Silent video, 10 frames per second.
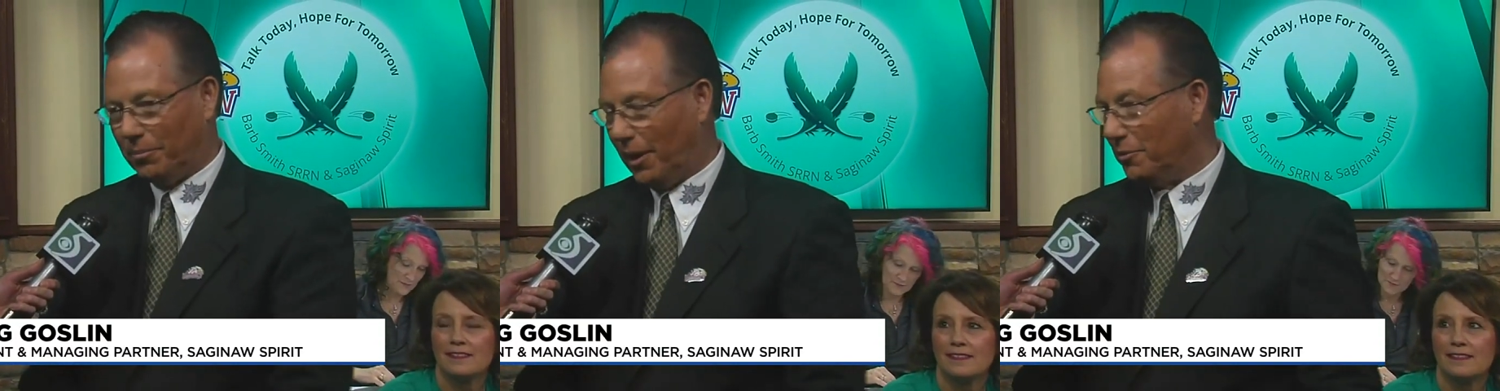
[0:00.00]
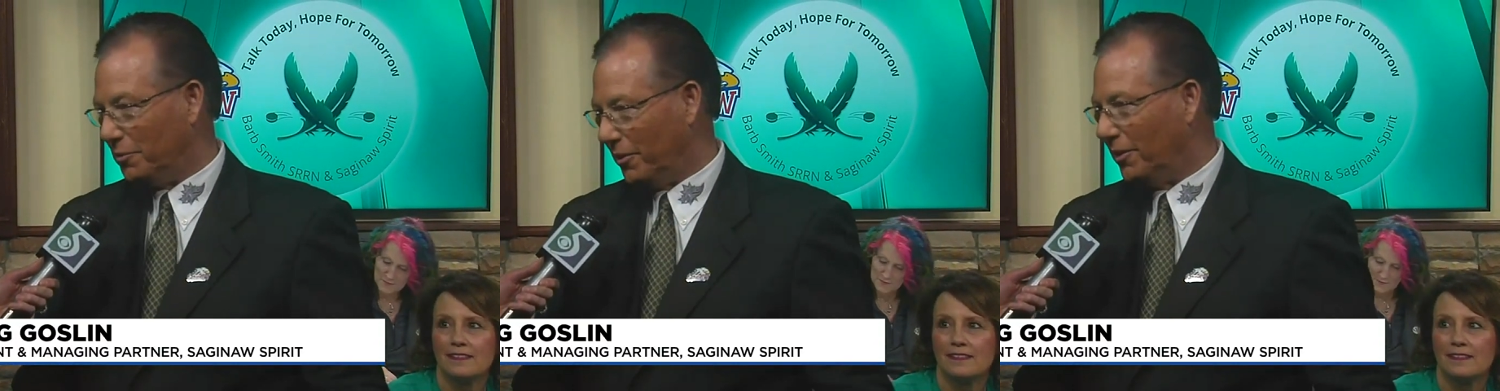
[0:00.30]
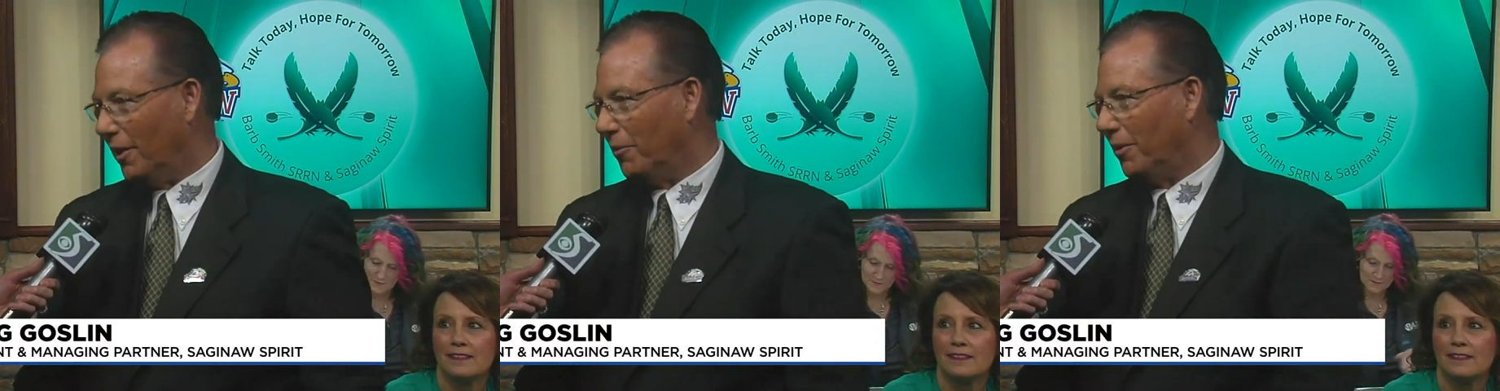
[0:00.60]
Speaker 1: Barb Smith
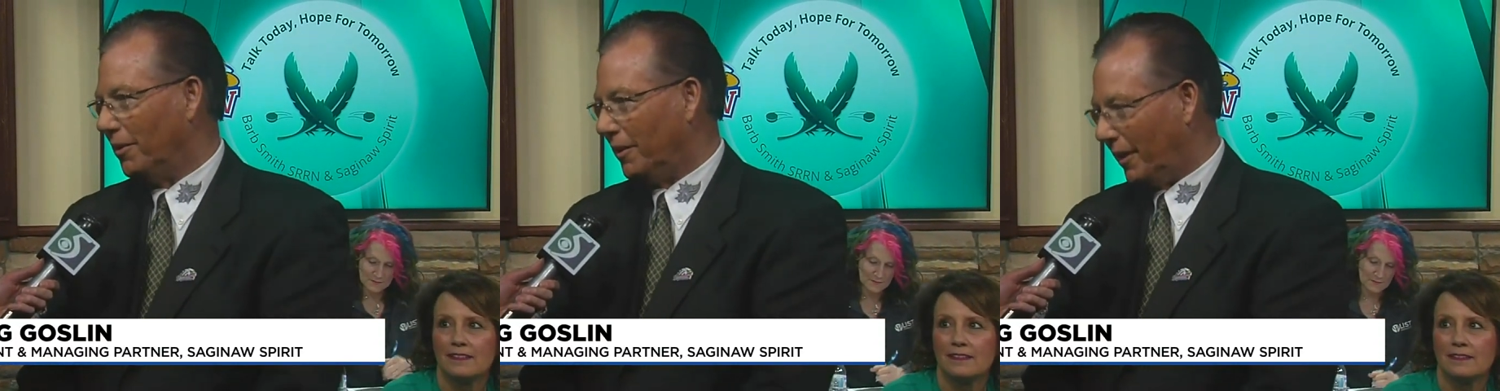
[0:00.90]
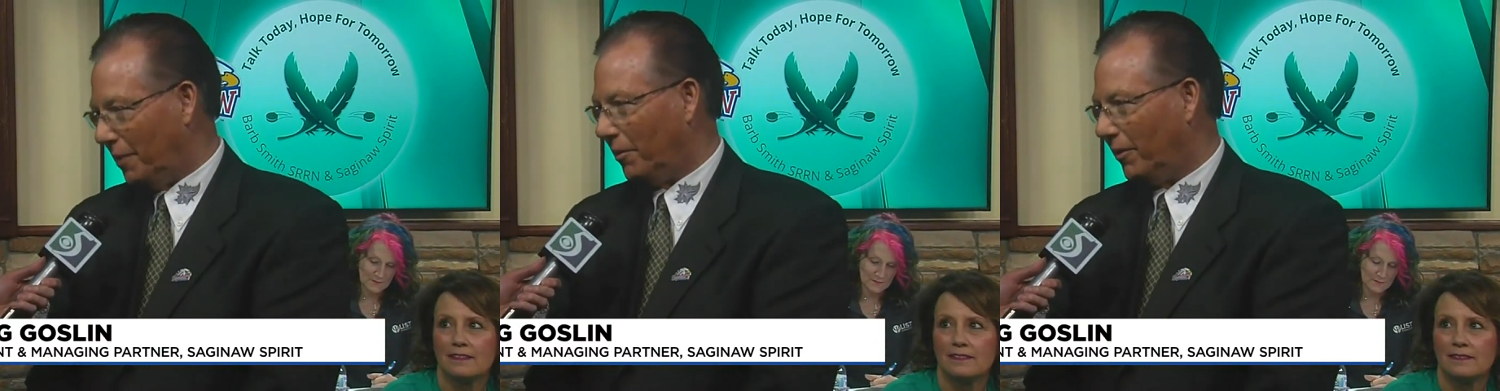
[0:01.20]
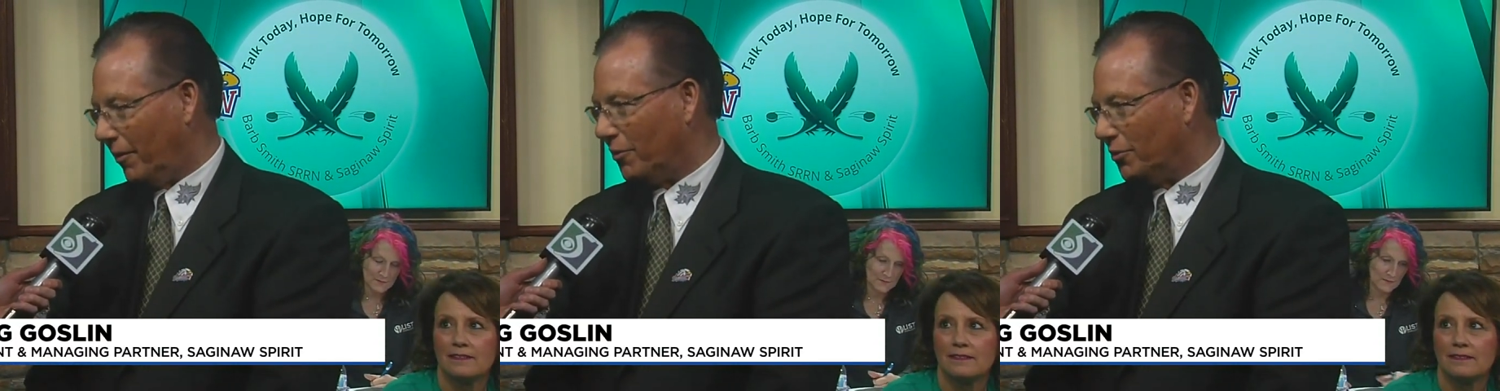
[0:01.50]
Network, and the Canadian Mental
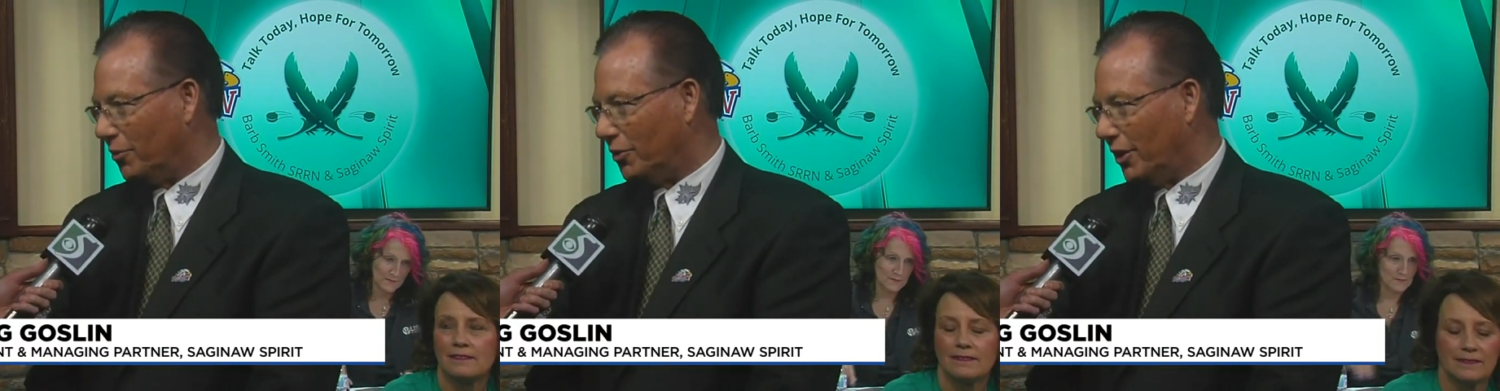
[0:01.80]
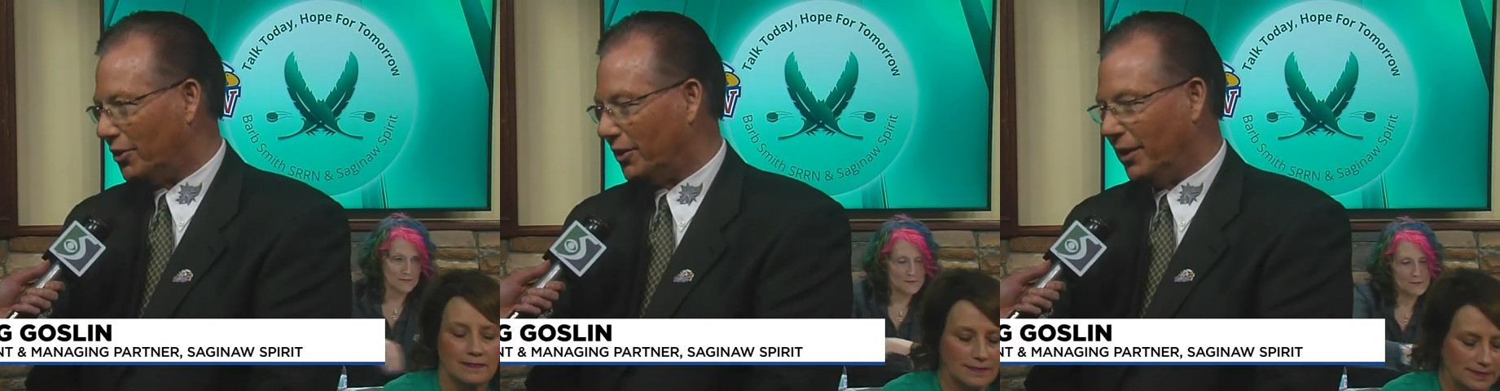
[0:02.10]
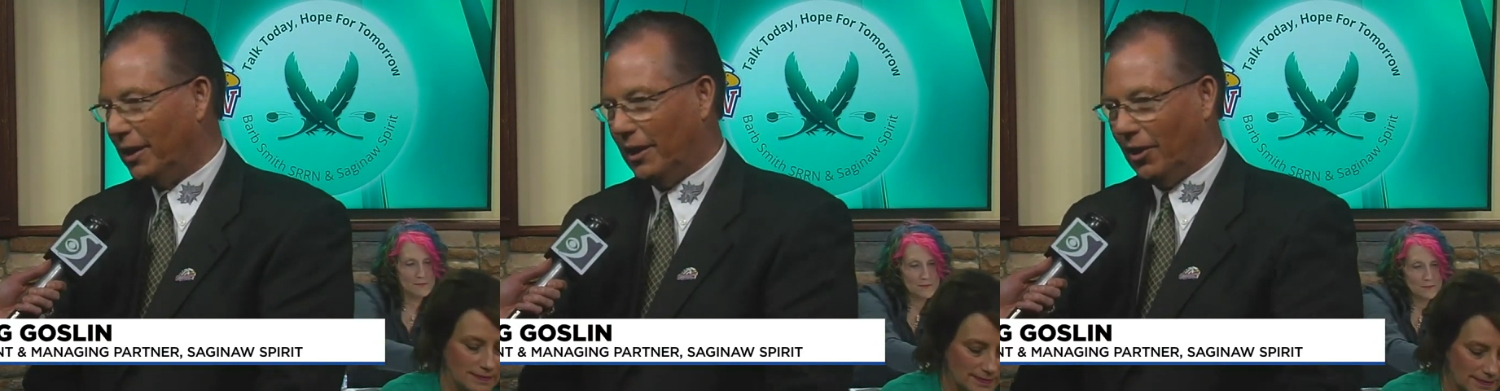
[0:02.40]
Health Association
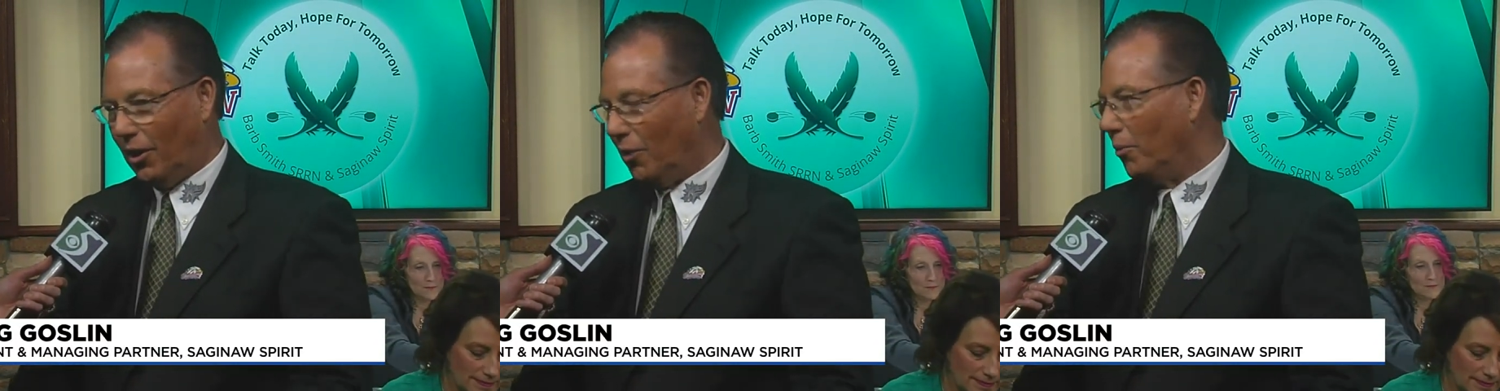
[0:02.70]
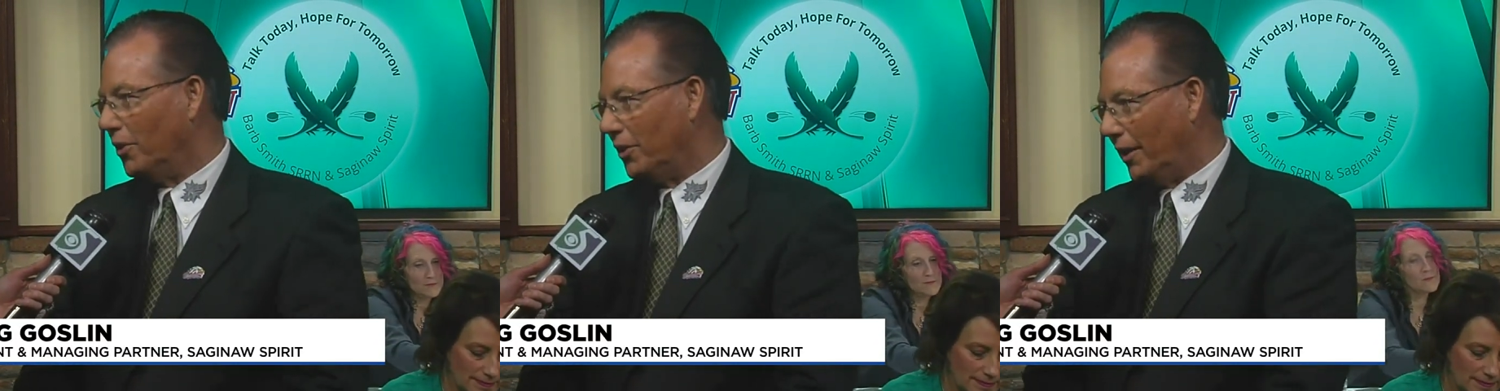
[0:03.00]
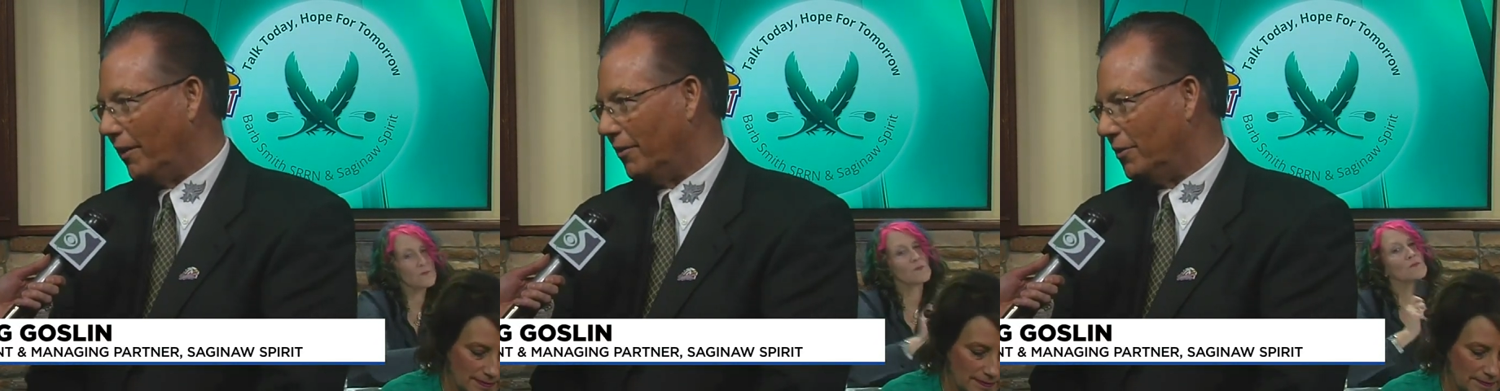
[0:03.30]
all work
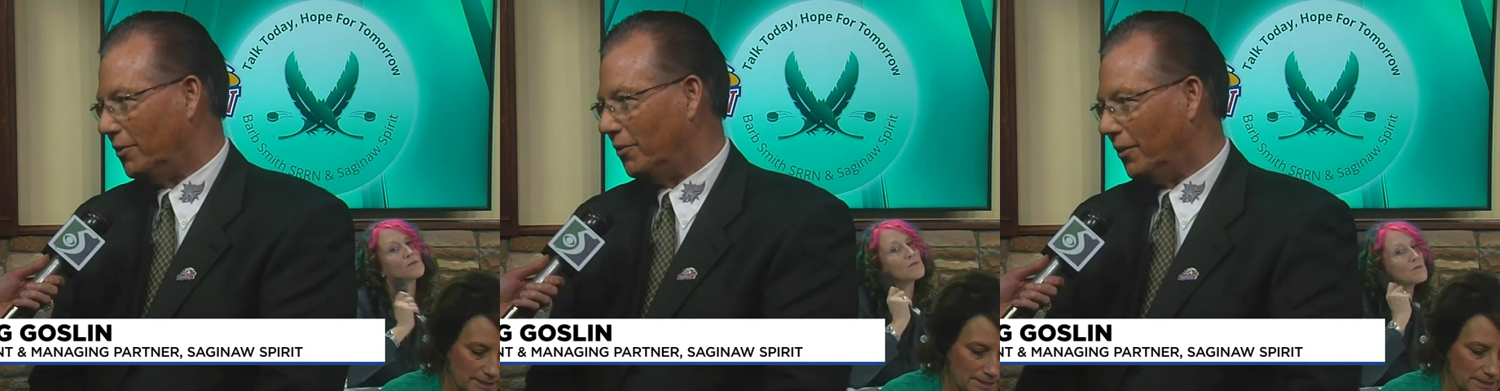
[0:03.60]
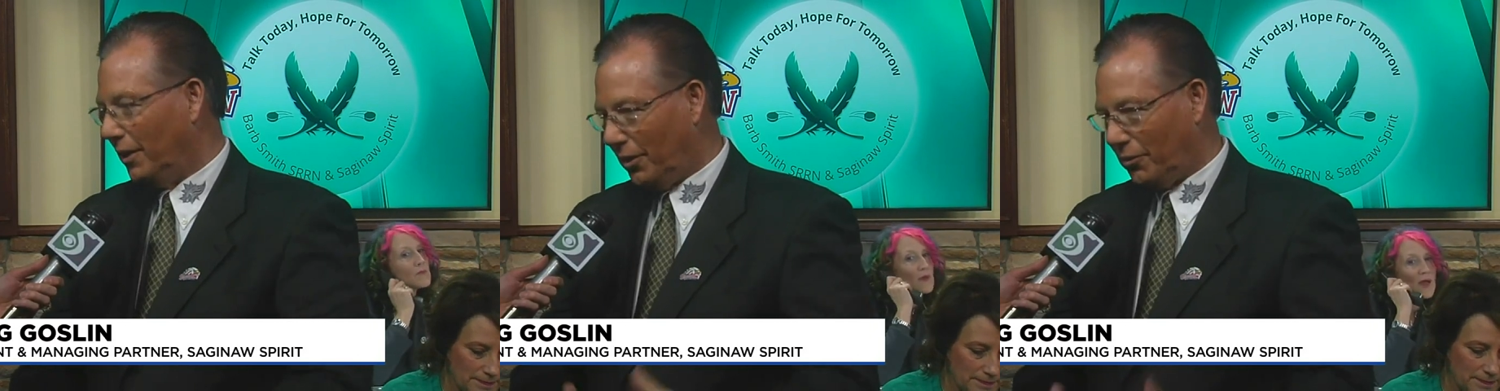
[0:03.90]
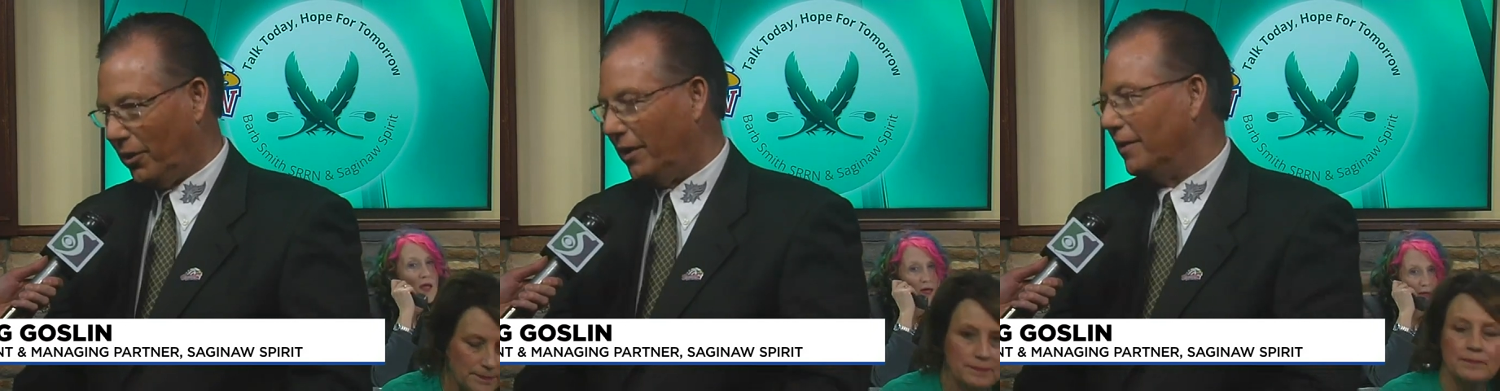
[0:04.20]
together to
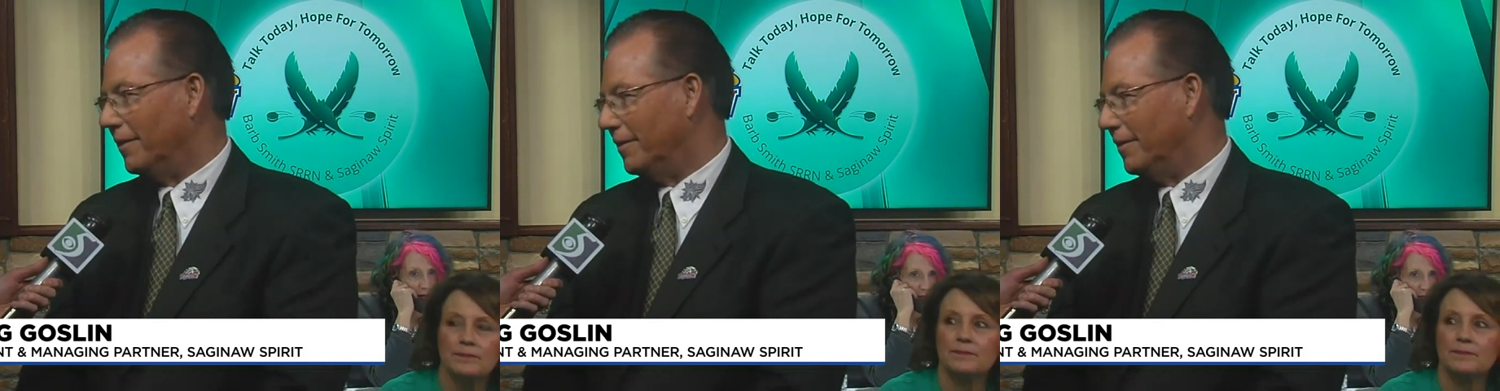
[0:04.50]
create uh,